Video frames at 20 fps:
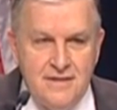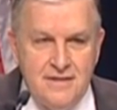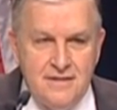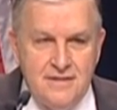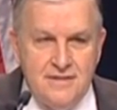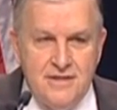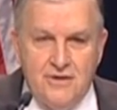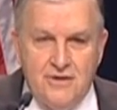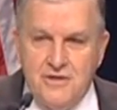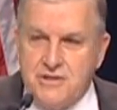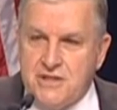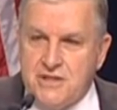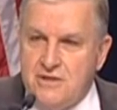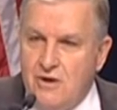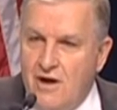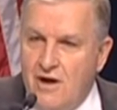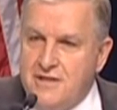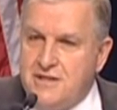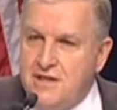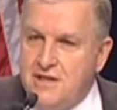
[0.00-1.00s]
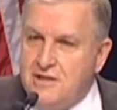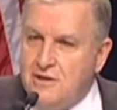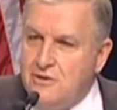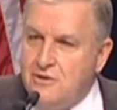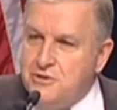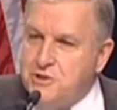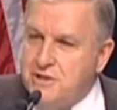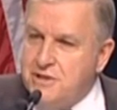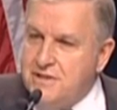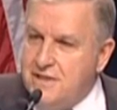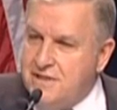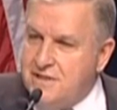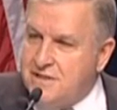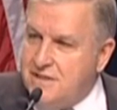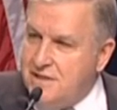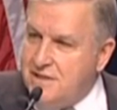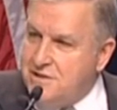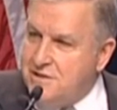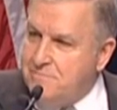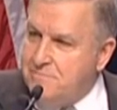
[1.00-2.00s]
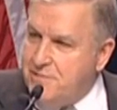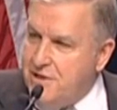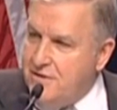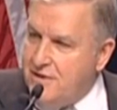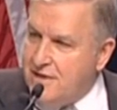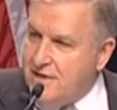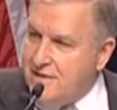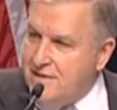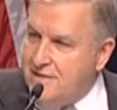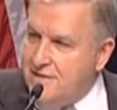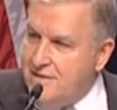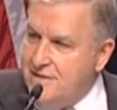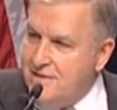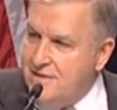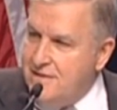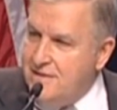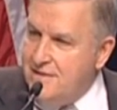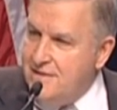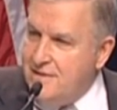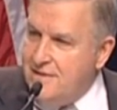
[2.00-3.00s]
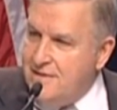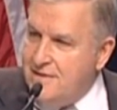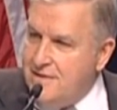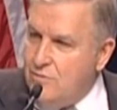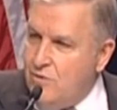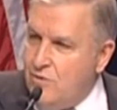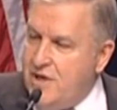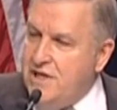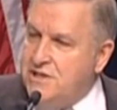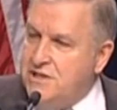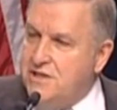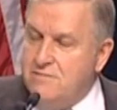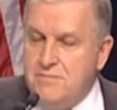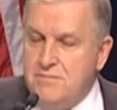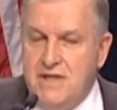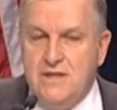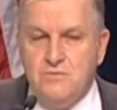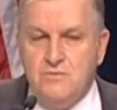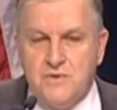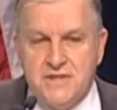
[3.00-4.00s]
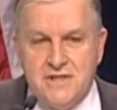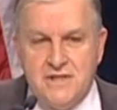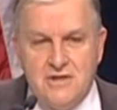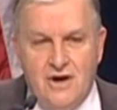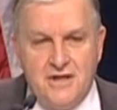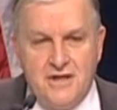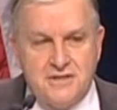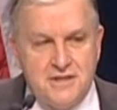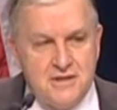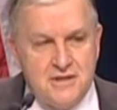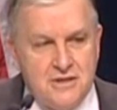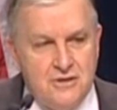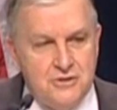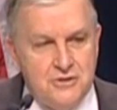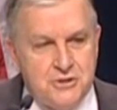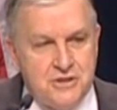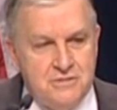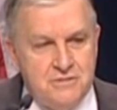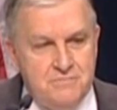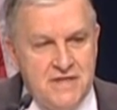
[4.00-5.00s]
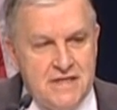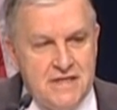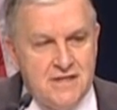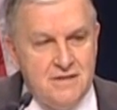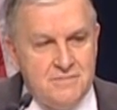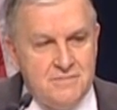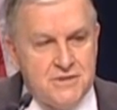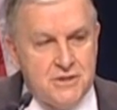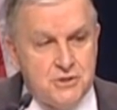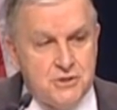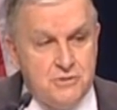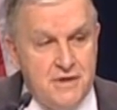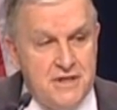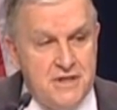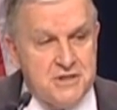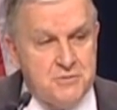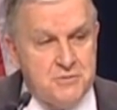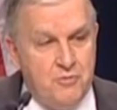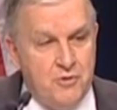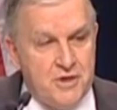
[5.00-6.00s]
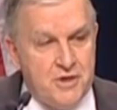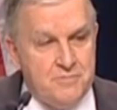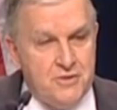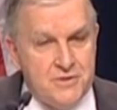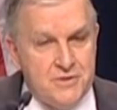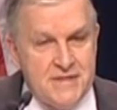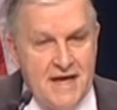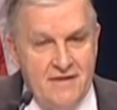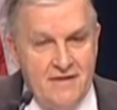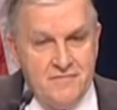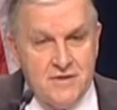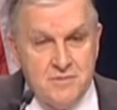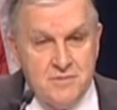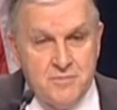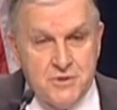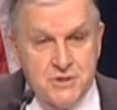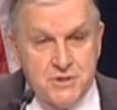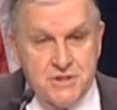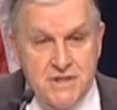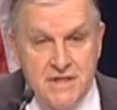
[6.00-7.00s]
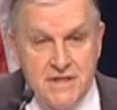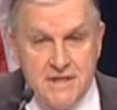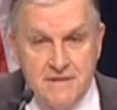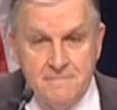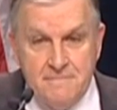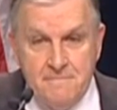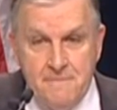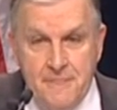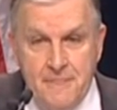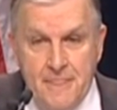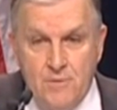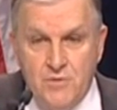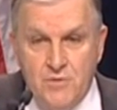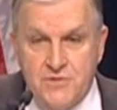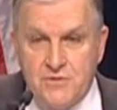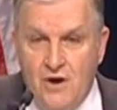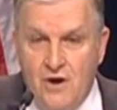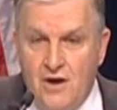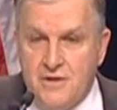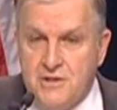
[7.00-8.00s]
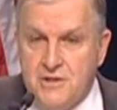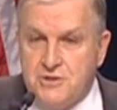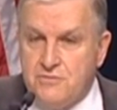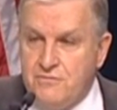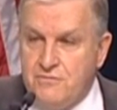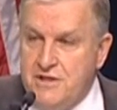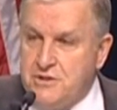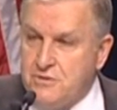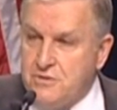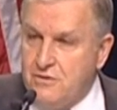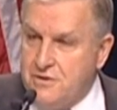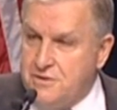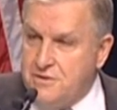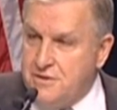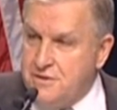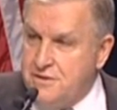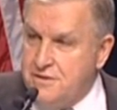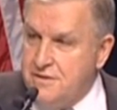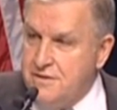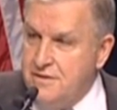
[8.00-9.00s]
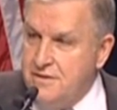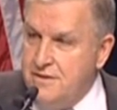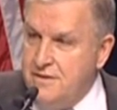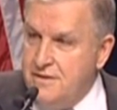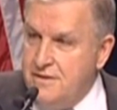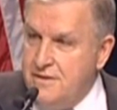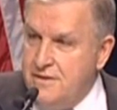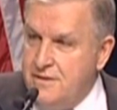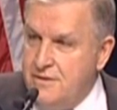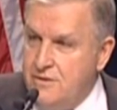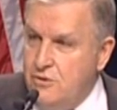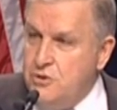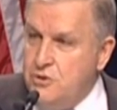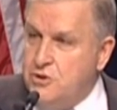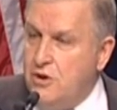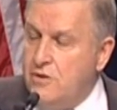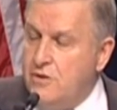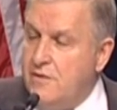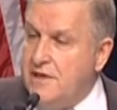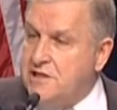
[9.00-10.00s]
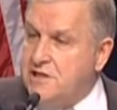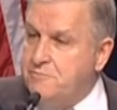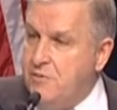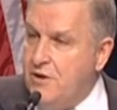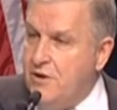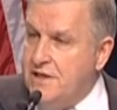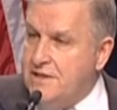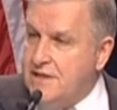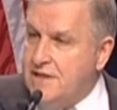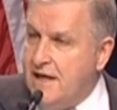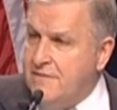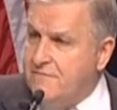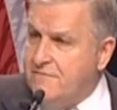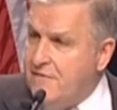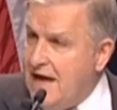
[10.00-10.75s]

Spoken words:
There is an Arctic Ocean that's disappearing. What does it mean when the Arctic Ocean becomes a transportable, navigable sea? with all its resources. Who's going to exploit that?